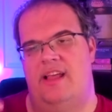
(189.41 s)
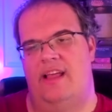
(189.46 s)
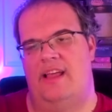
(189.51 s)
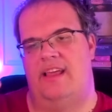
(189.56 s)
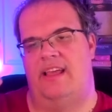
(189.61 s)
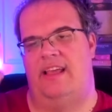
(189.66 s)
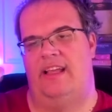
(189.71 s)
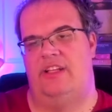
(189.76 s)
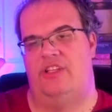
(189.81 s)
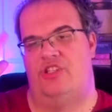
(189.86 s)

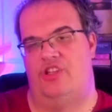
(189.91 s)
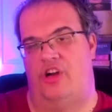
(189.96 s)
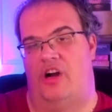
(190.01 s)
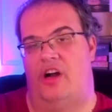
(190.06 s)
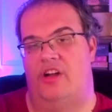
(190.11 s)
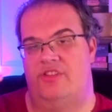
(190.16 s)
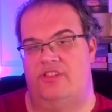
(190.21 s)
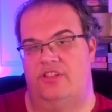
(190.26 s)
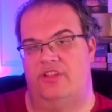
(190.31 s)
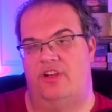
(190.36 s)
He
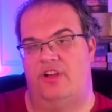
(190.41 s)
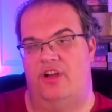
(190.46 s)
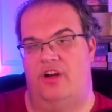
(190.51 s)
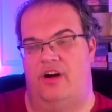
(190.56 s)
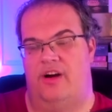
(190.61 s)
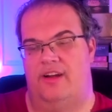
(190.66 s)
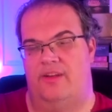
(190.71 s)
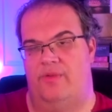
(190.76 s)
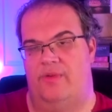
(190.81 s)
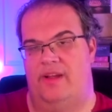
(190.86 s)
charges the
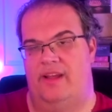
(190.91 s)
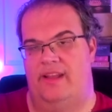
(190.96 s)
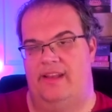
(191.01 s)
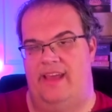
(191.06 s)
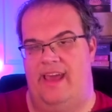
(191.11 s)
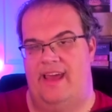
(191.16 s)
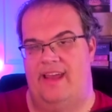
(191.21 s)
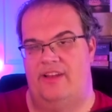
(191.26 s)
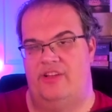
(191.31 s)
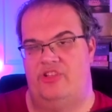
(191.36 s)
card with his
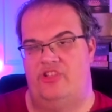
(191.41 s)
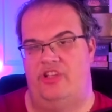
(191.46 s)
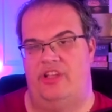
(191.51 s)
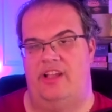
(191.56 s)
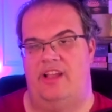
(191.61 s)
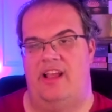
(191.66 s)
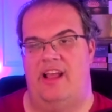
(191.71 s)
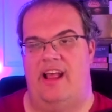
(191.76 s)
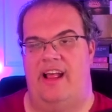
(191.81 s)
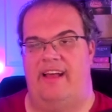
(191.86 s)

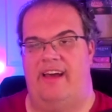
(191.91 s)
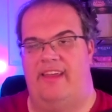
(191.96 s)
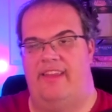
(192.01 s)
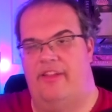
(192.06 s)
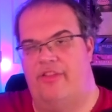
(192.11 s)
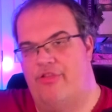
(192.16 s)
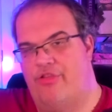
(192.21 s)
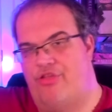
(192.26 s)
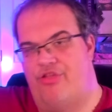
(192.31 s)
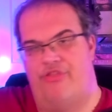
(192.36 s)
energy and
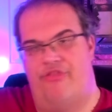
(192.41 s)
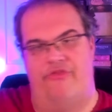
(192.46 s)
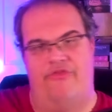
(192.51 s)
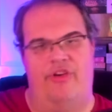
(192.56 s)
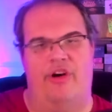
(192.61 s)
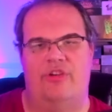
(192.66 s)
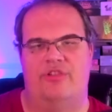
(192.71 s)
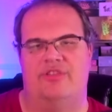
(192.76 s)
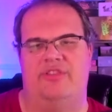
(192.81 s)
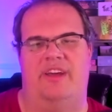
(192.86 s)
then
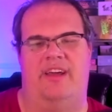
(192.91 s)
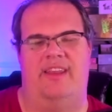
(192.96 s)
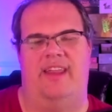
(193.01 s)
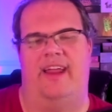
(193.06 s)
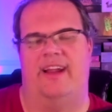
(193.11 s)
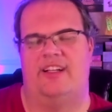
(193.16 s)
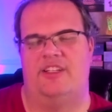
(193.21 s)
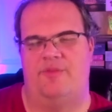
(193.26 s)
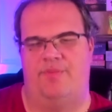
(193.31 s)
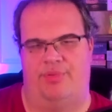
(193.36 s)
throws it and it
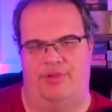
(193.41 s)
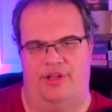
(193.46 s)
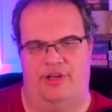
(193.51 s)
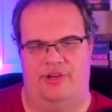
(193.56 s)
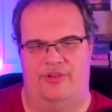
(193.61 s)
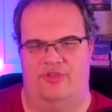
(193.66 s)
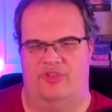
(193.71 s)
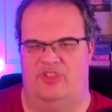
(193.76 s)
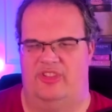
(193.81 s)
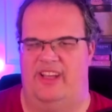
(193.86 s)

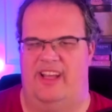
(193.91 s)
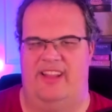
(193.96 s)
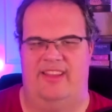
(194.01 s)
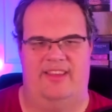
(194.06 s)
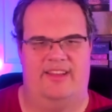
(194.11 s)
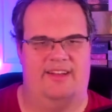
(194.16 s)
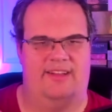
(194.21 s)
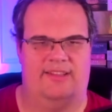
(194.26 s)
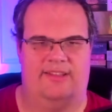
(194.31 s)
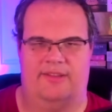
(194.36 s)
explodes and
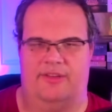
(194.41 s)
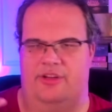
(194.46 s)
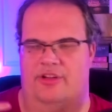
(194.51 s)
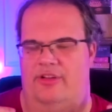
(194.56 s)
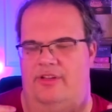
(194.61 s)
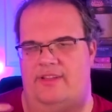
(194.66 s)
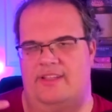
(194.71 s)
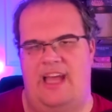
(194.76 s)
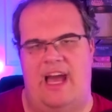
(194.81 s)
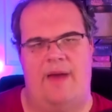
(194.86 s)
does,
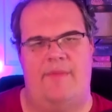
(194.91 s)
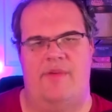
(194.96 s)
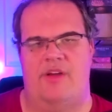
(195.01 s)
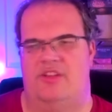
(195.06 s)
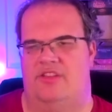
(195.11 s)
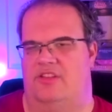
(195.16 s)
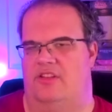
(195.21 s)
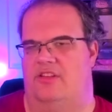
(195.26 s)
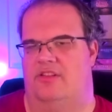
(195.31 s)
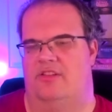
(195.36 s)
damage,